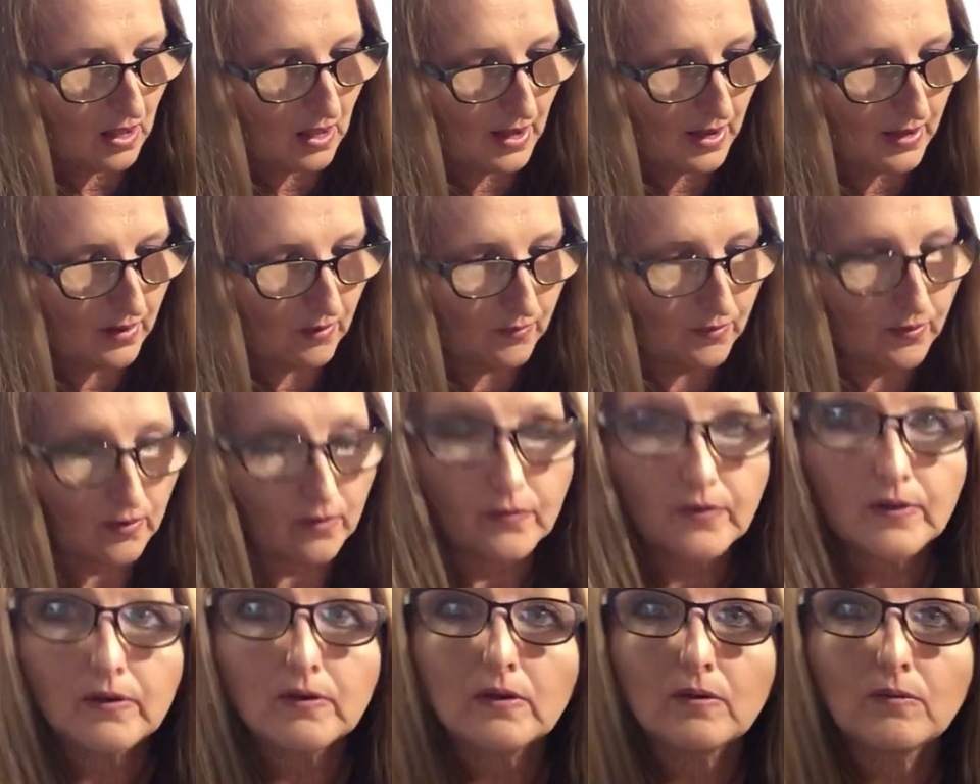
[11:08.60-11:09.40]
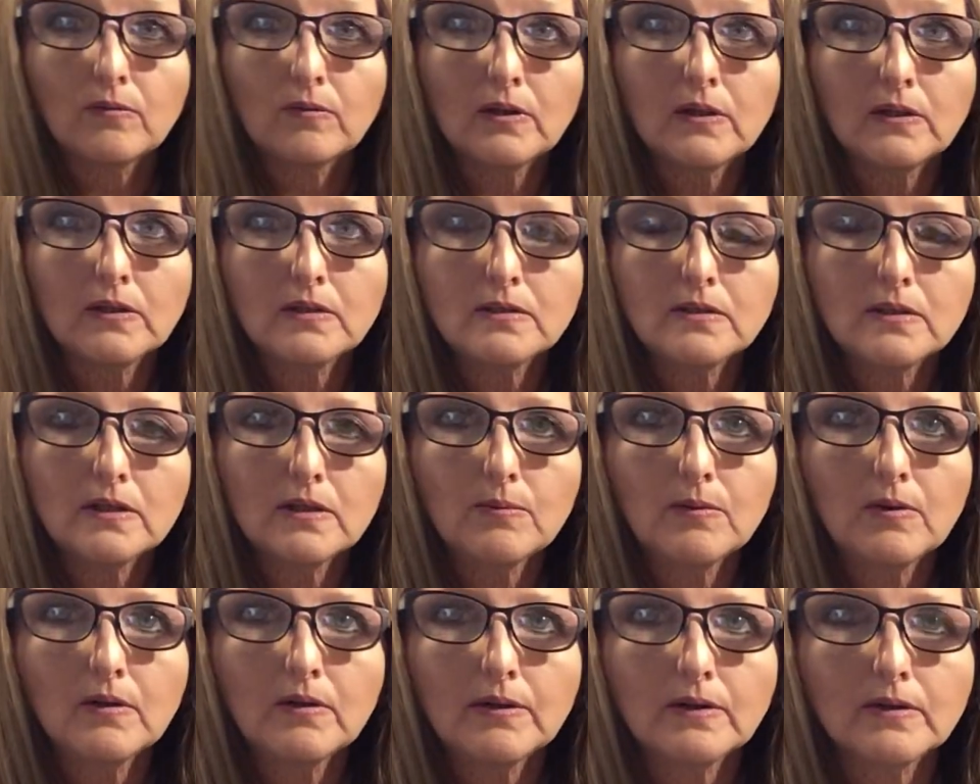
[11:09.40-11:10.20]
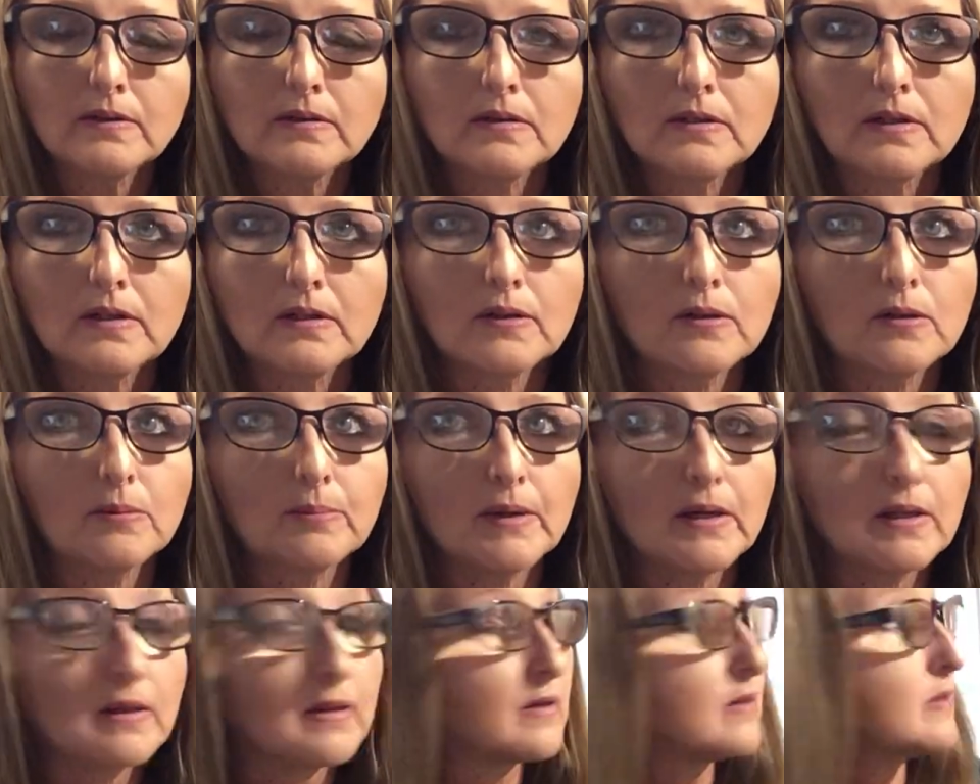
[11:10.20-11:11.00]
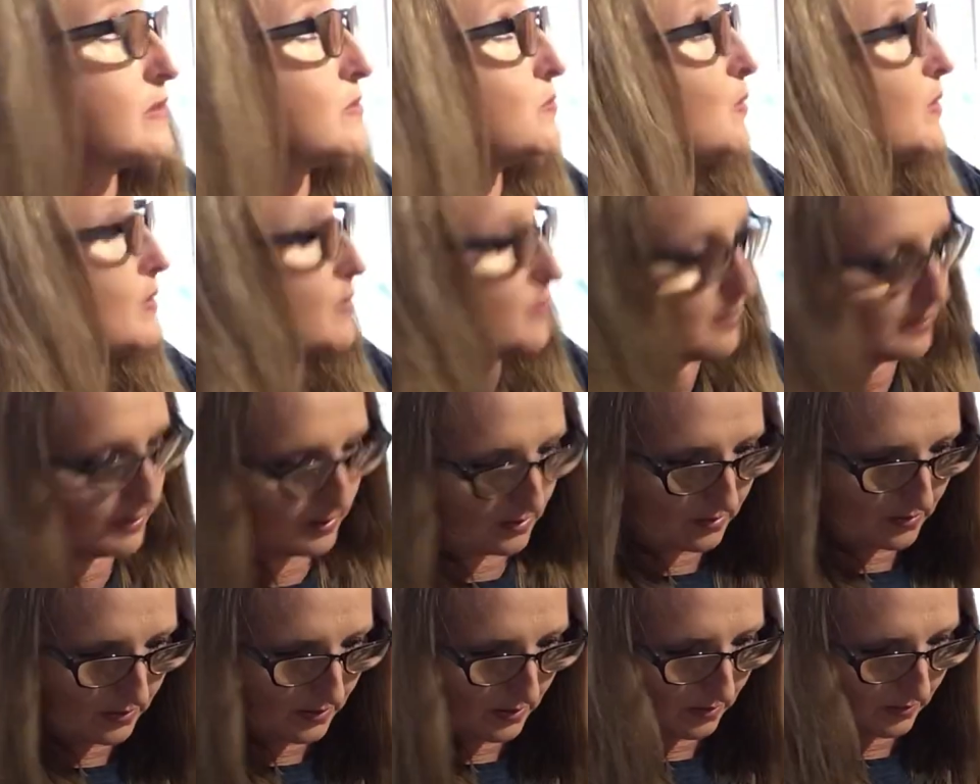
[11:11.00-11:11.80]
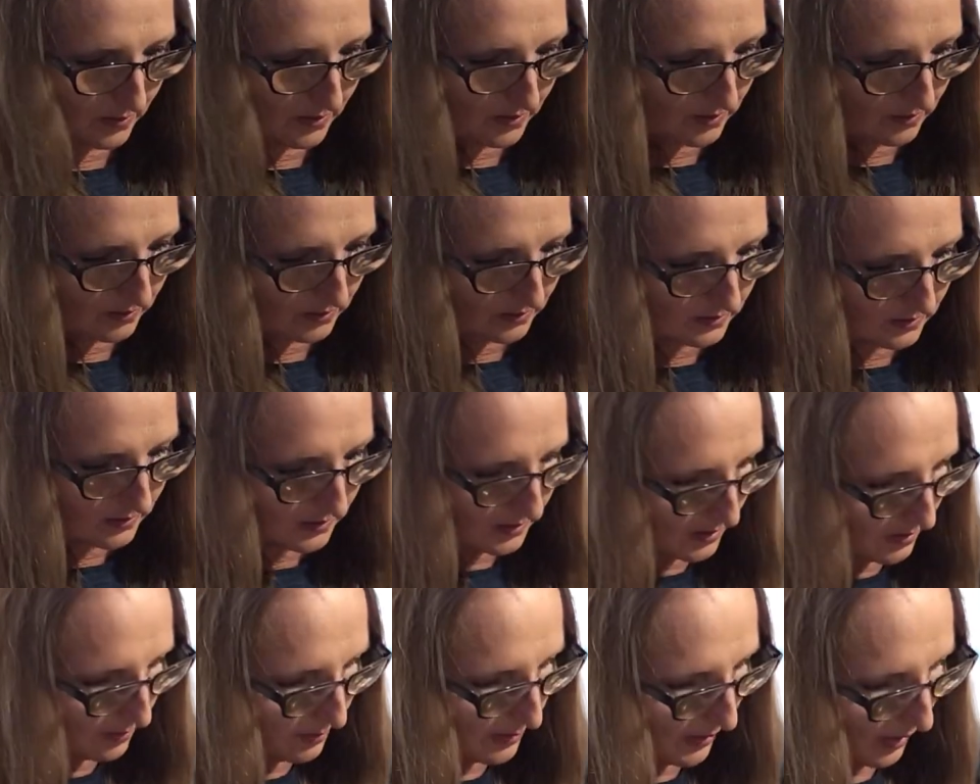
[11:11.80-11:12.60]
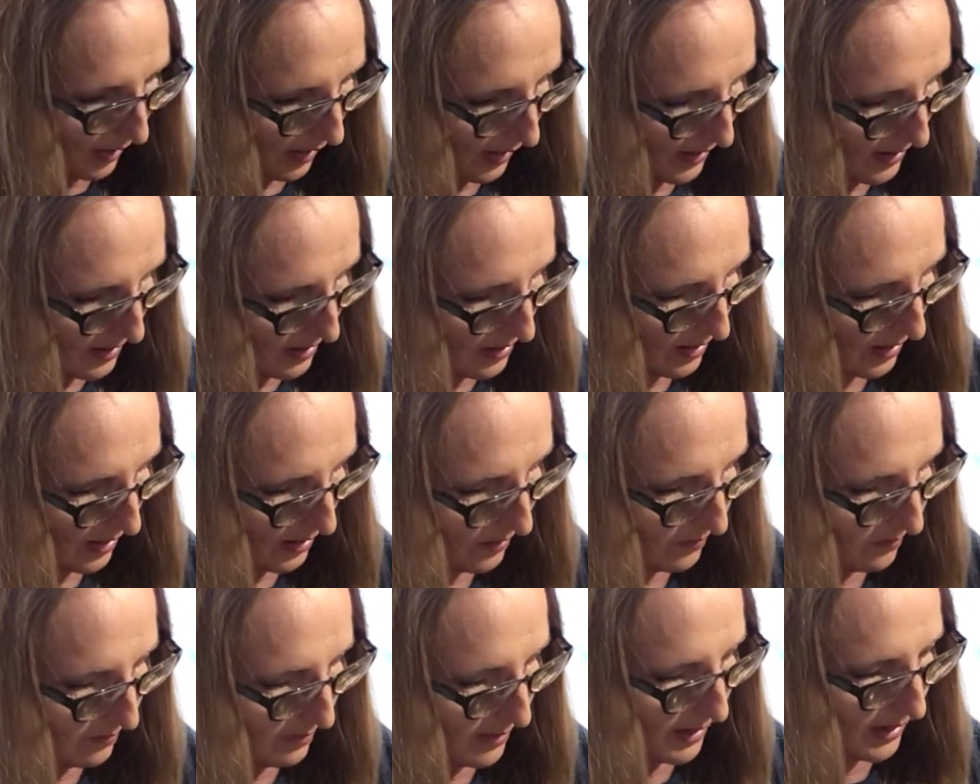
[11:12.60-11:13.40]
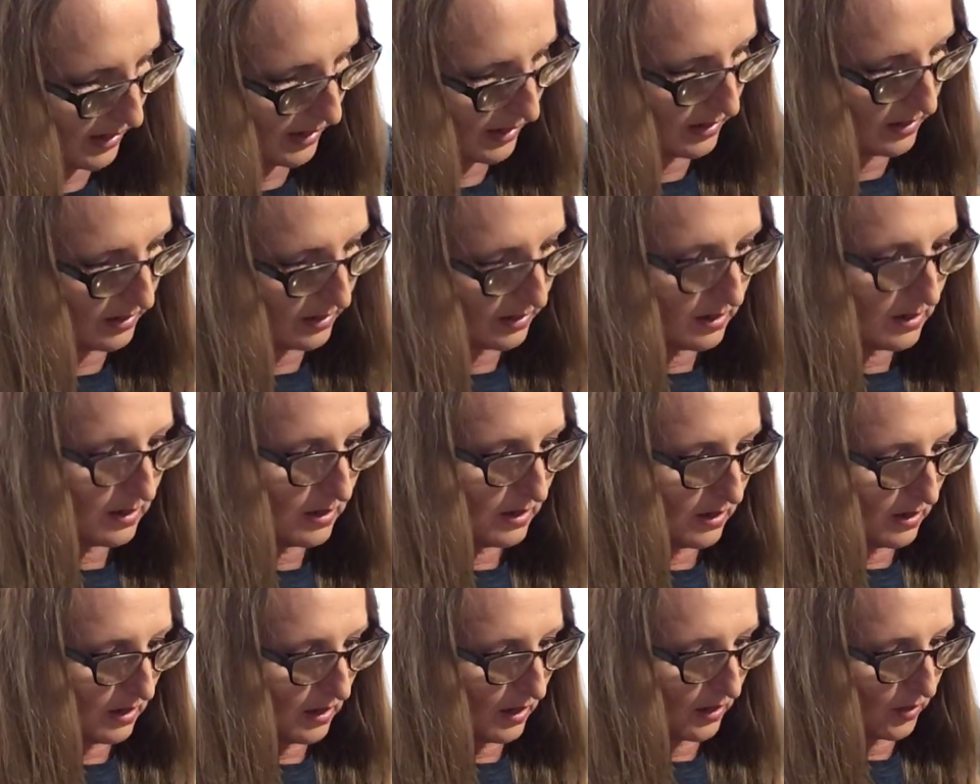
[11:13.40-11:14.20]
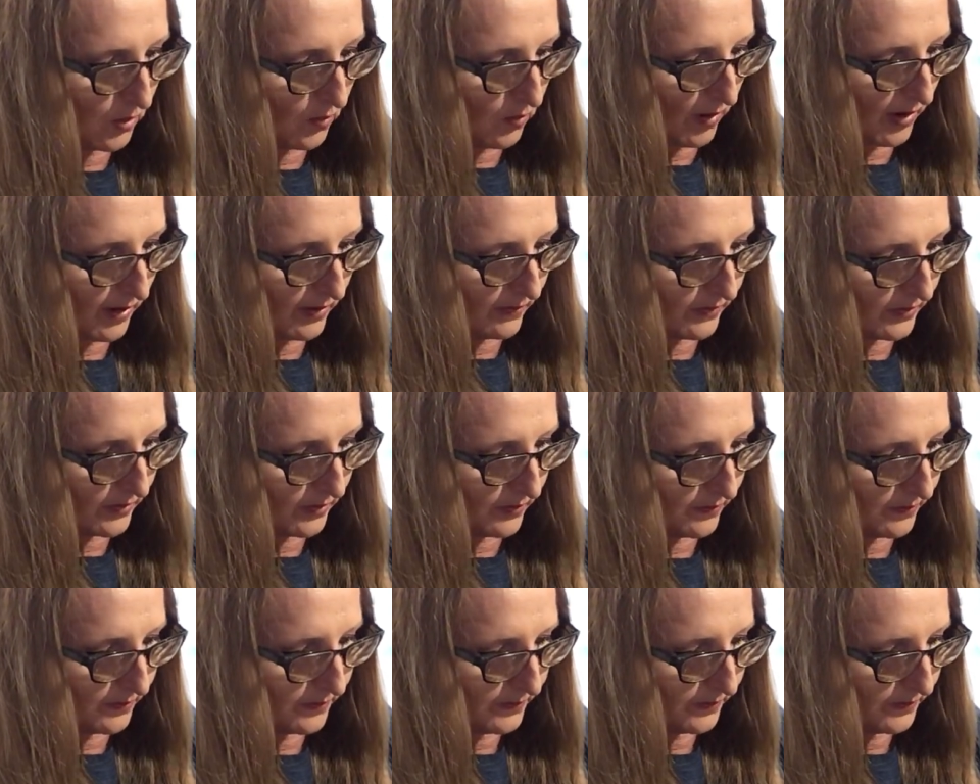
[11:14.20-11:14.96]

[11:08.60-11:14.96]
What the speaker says: I don't know if you can really see. Well, you can see a little bit. There's one wreath there that you can see, but I have made quite a few.